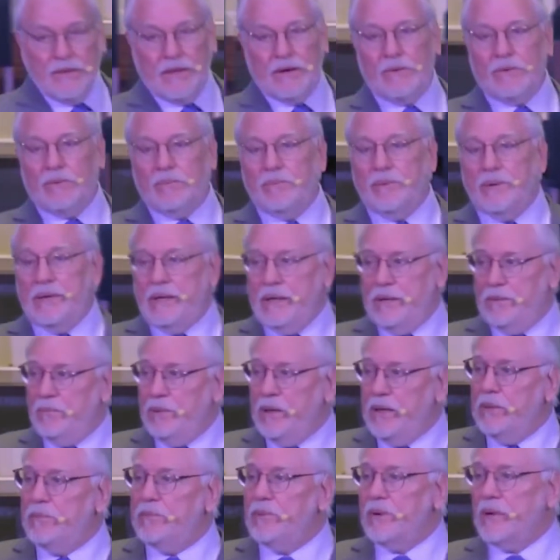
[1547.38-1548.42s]
will be
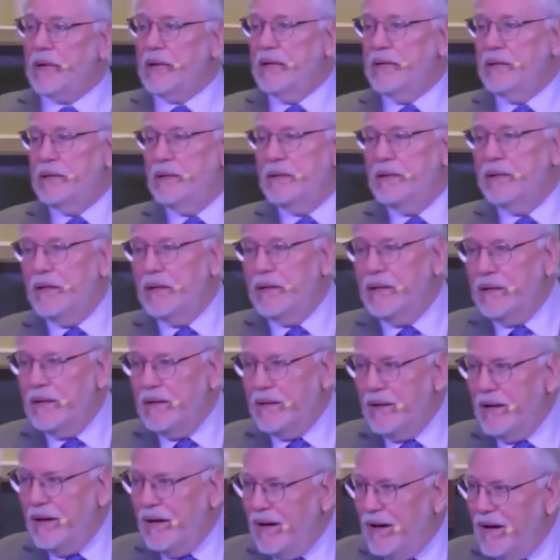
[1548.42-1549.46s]
people in
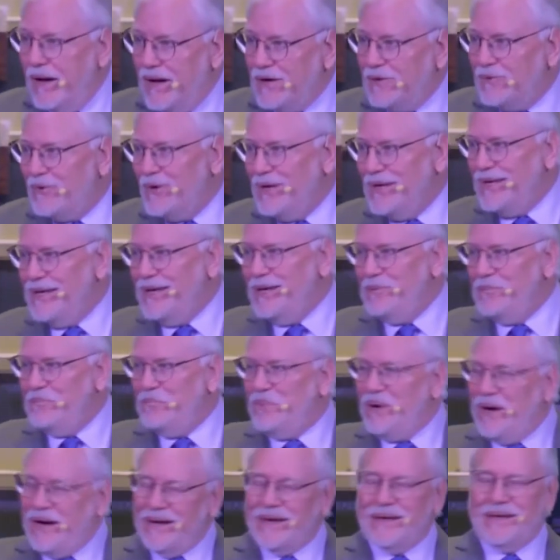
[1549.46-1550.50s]
unredeemed
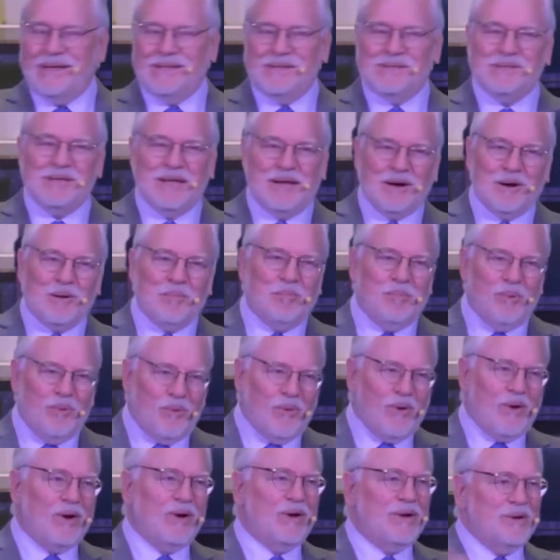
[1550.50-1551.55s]
bodies that are
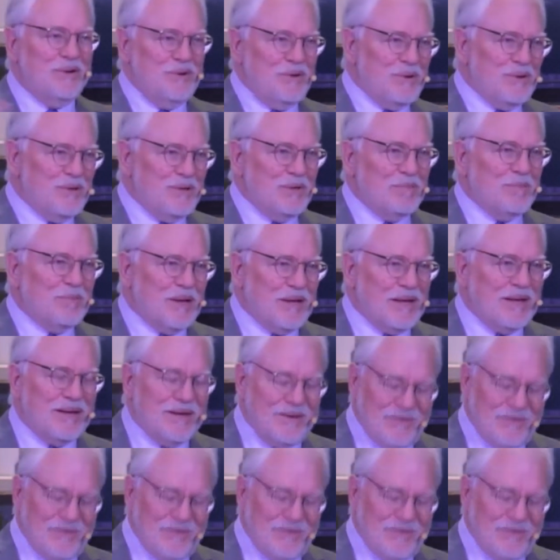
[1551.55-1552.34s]
born during the millennial